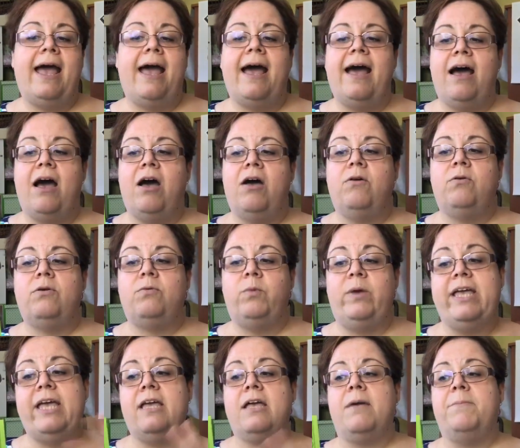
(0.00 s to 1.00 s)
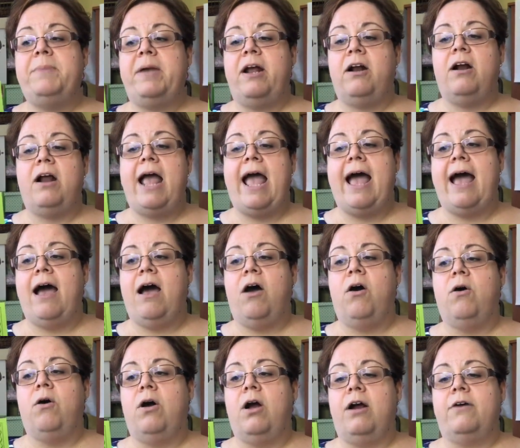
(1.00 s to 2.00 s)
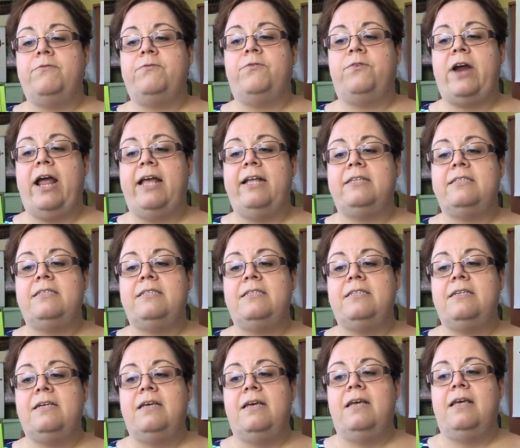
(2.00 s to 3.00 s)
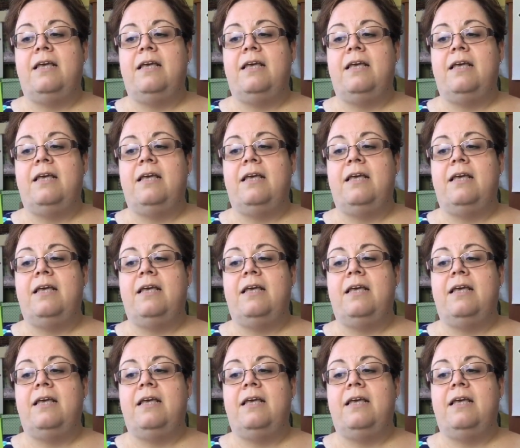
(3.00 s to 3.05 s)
how we can compare how our friends